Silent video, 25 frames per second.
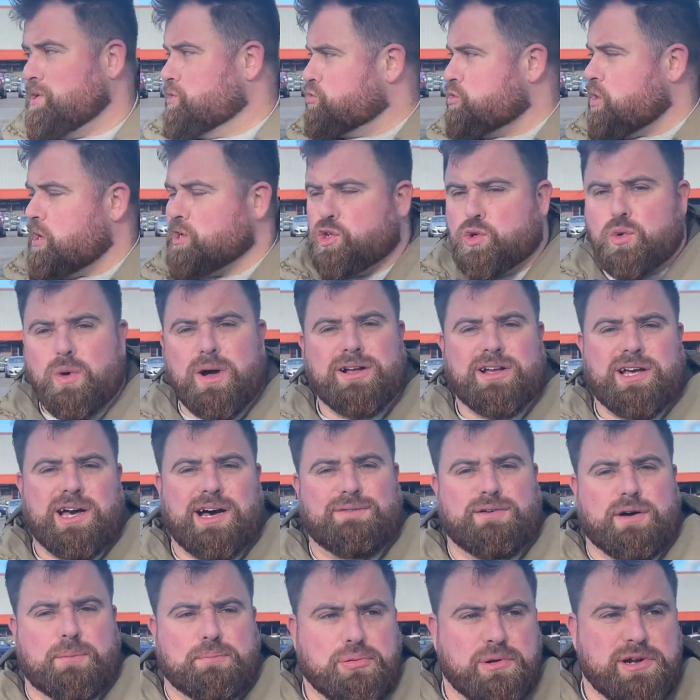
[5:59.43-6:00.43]
like to
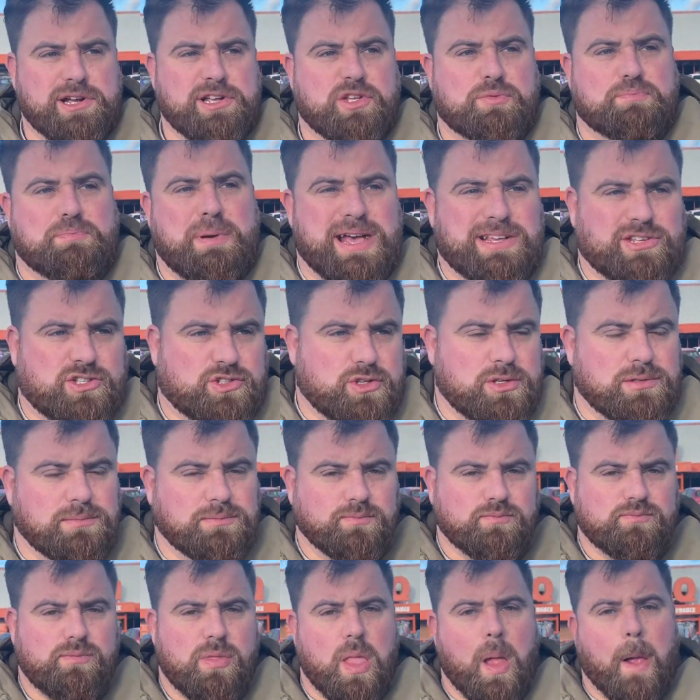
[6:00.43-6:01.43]
uncover Britain's best
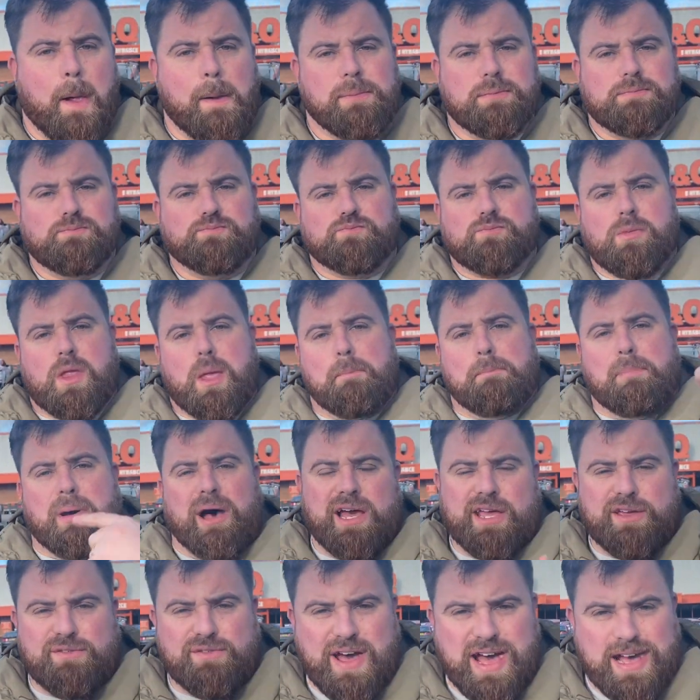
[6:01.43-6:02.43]

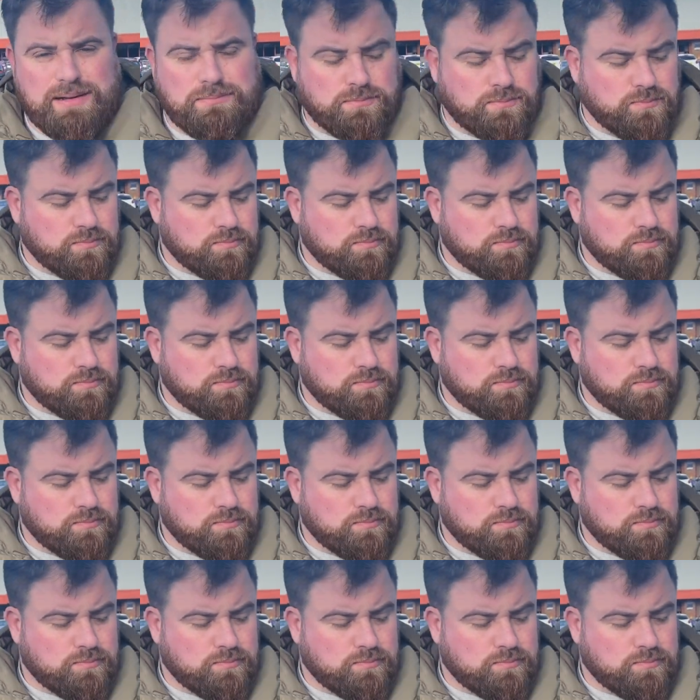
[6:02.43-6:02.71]
butty van